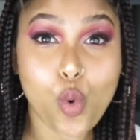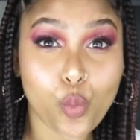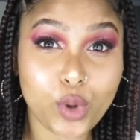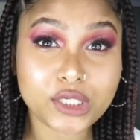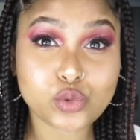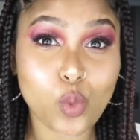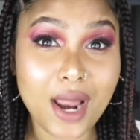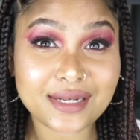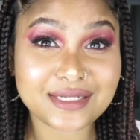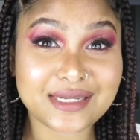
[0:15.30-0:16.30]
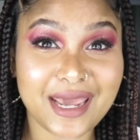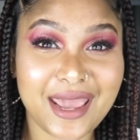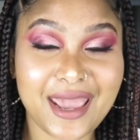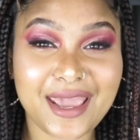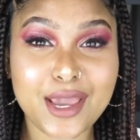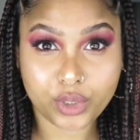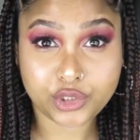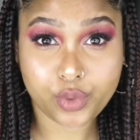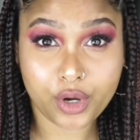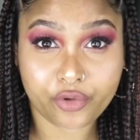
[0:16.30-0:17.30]
which one Tay,
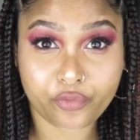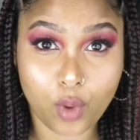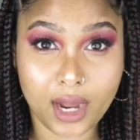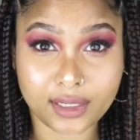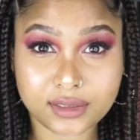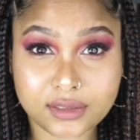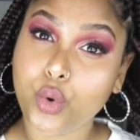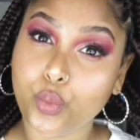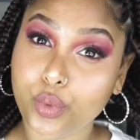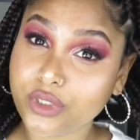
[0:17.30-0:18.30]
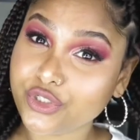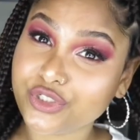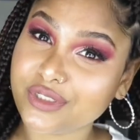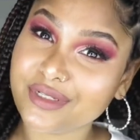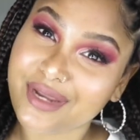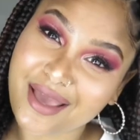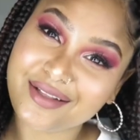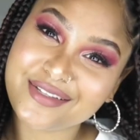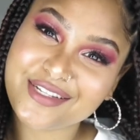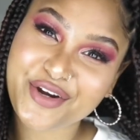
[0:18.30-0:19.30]
which one of what? Which
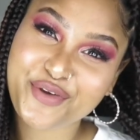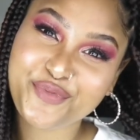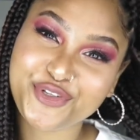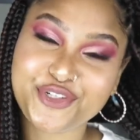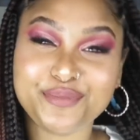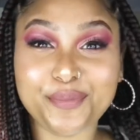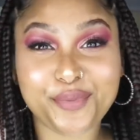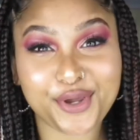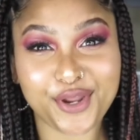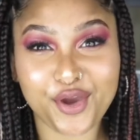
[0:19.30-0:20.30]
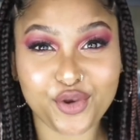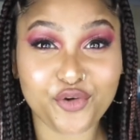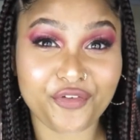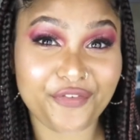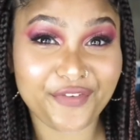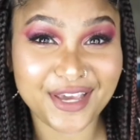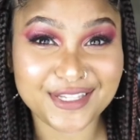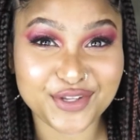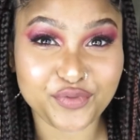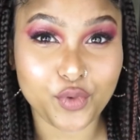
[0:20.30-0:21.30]
snail serum you should be putting on your
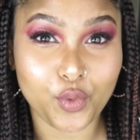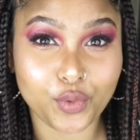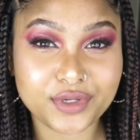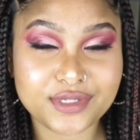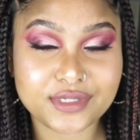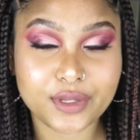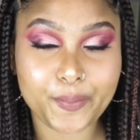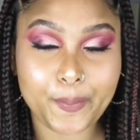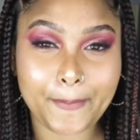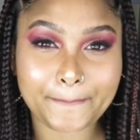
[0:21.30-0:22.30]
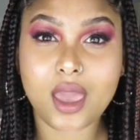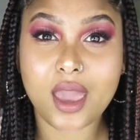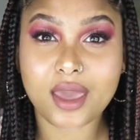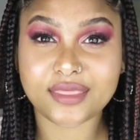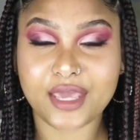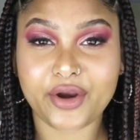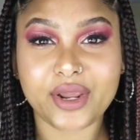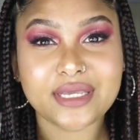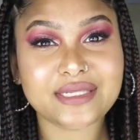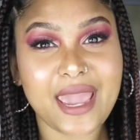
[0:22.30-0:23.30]
face, of course there
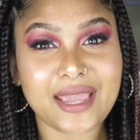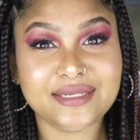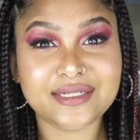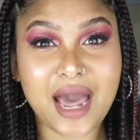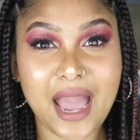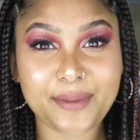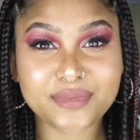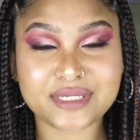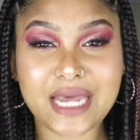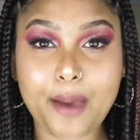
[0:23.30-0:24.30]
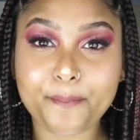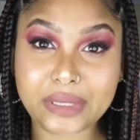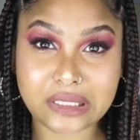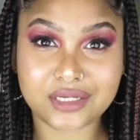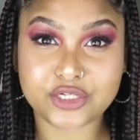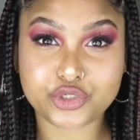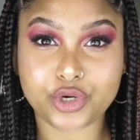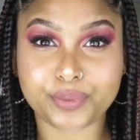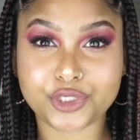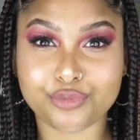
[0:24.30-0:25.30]
is a timestamp in the
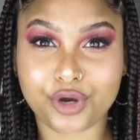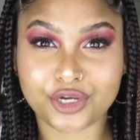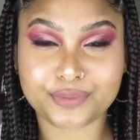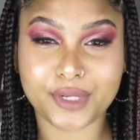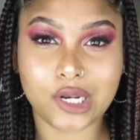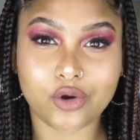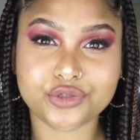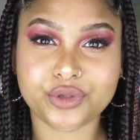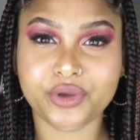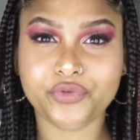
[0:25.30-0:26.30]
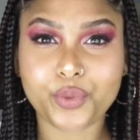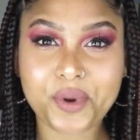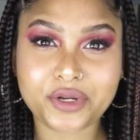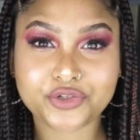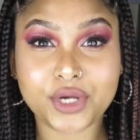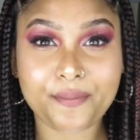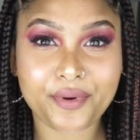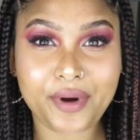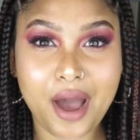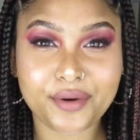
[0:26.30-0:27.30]
description box below, so if you want to jump
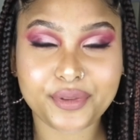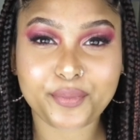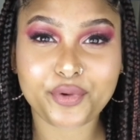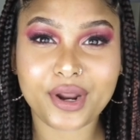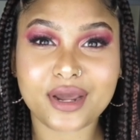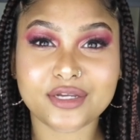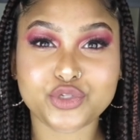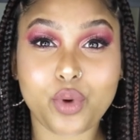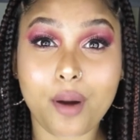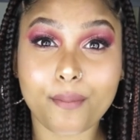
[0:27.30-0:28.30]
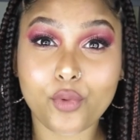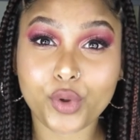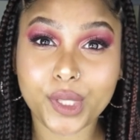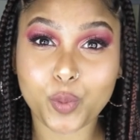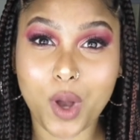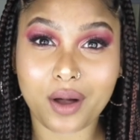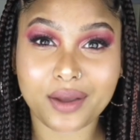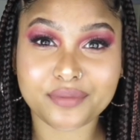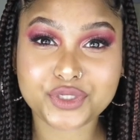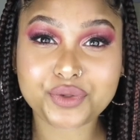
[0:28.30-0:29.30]
around the products, you are more than
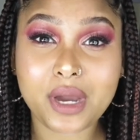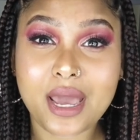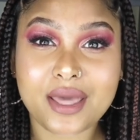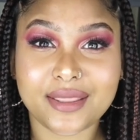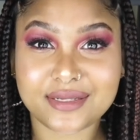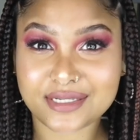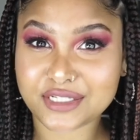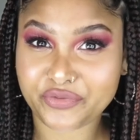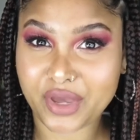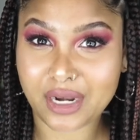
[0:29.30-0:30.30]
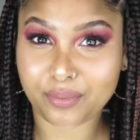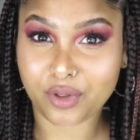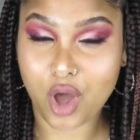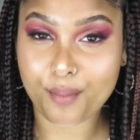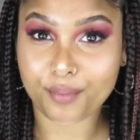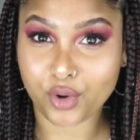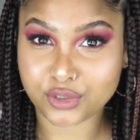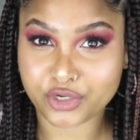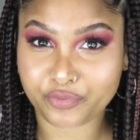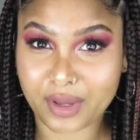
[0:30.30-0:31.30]
welcome to. This is available on
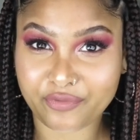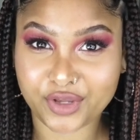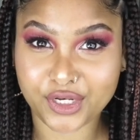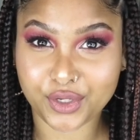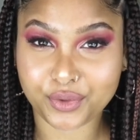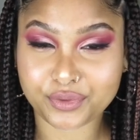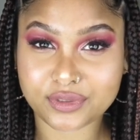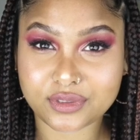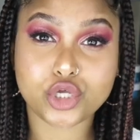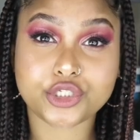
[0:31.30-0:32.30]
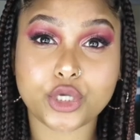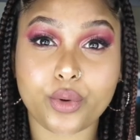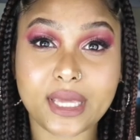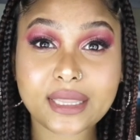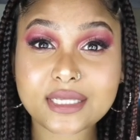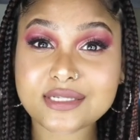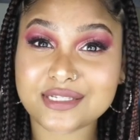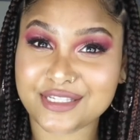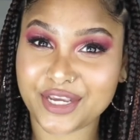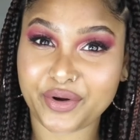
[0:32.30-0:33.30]
most of my videos. So in this
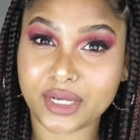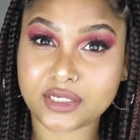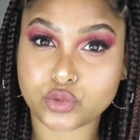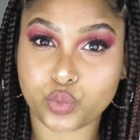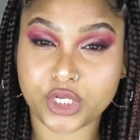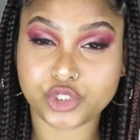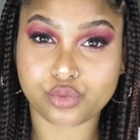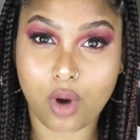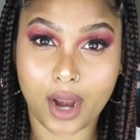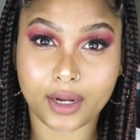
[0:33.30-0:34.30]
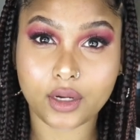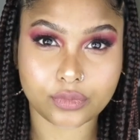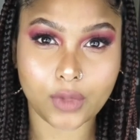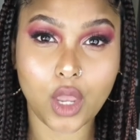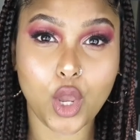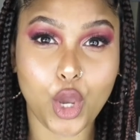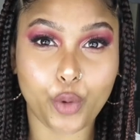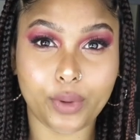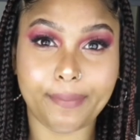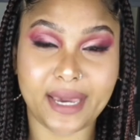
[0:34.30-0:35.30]
series, Which One?
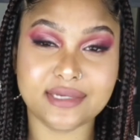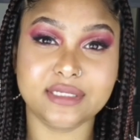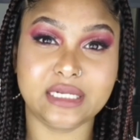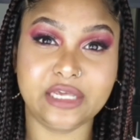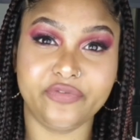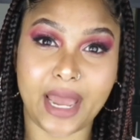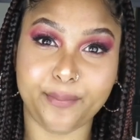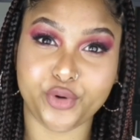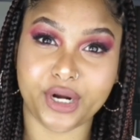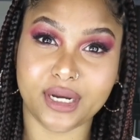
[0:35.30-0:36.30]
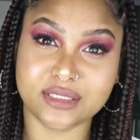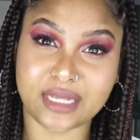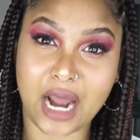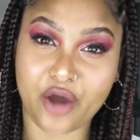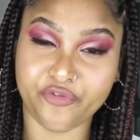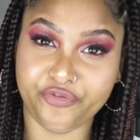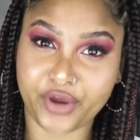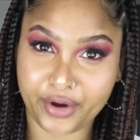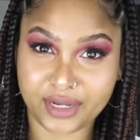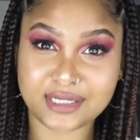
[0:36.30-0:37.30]
we basically find products that are
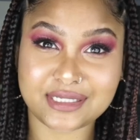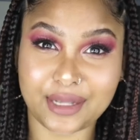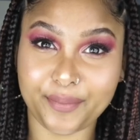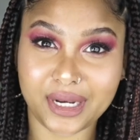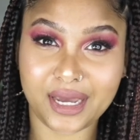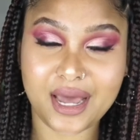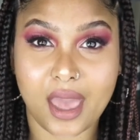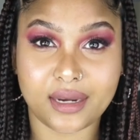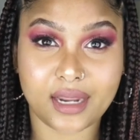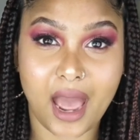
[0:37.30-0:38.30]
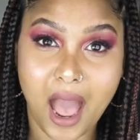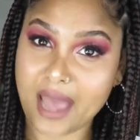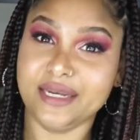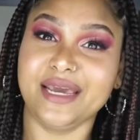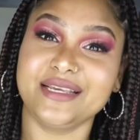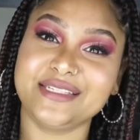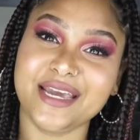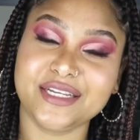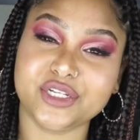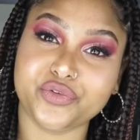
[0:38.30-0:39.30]
very similar and I
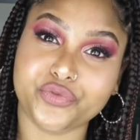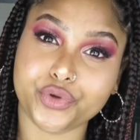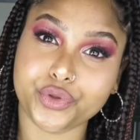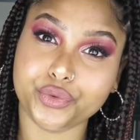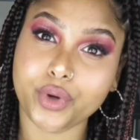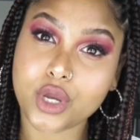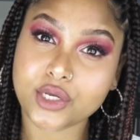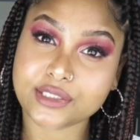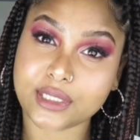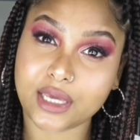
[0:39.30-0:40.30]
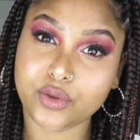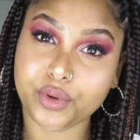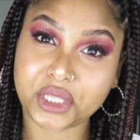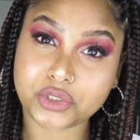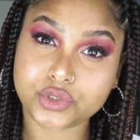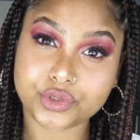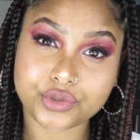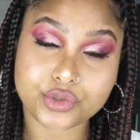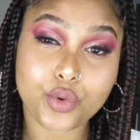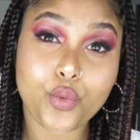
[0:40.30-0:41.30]
dissect it for you so that you can
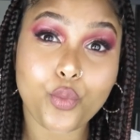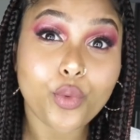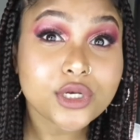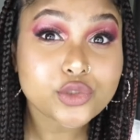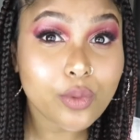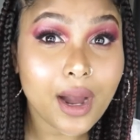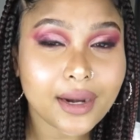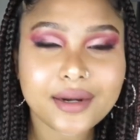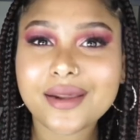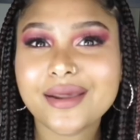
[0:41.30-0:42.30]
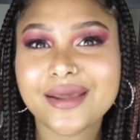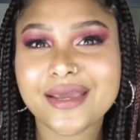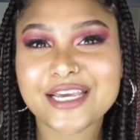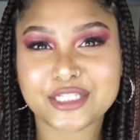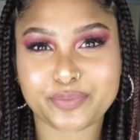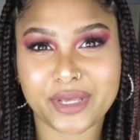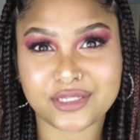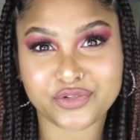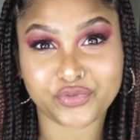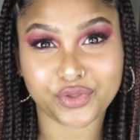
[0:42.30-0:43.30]
choose which one is
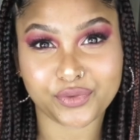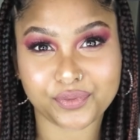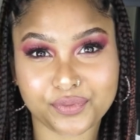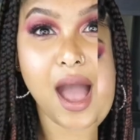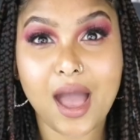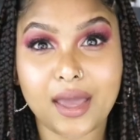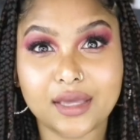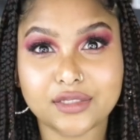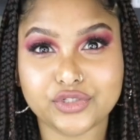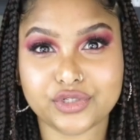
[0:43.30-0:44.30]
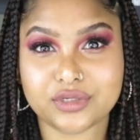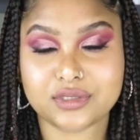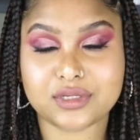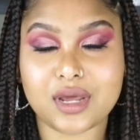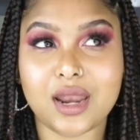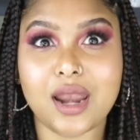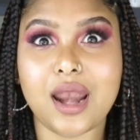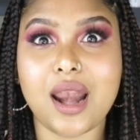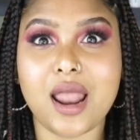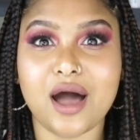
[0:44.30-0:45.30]
best for you. I just
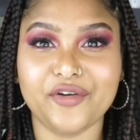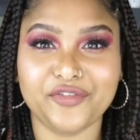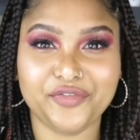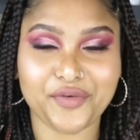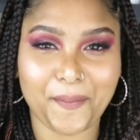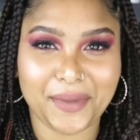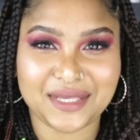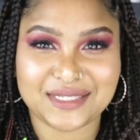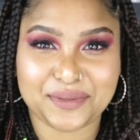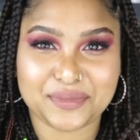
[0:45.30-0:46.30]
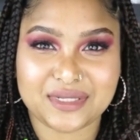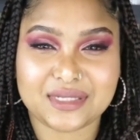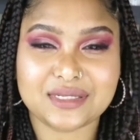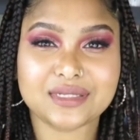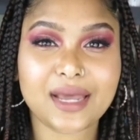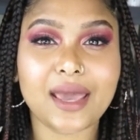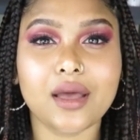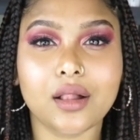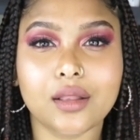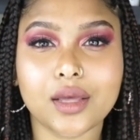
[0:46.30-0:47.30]
love me some
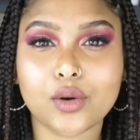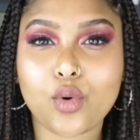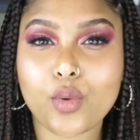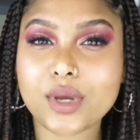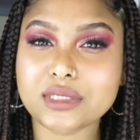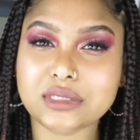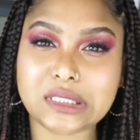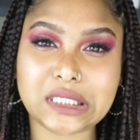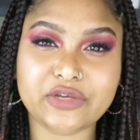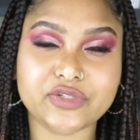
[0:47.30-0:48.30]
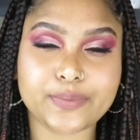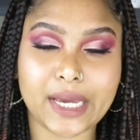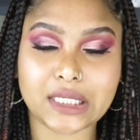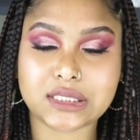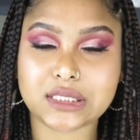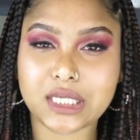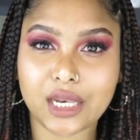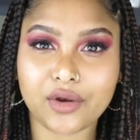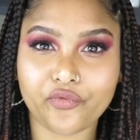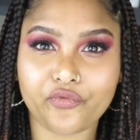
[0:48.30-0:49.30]
snail. It always leaves my
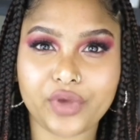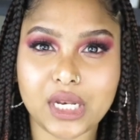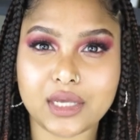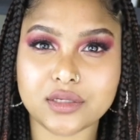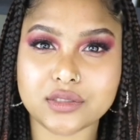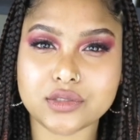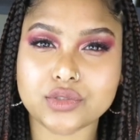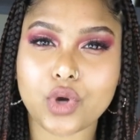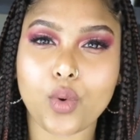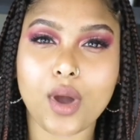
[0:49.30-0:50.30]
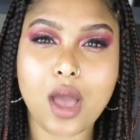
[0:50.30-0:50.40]
skin feeling so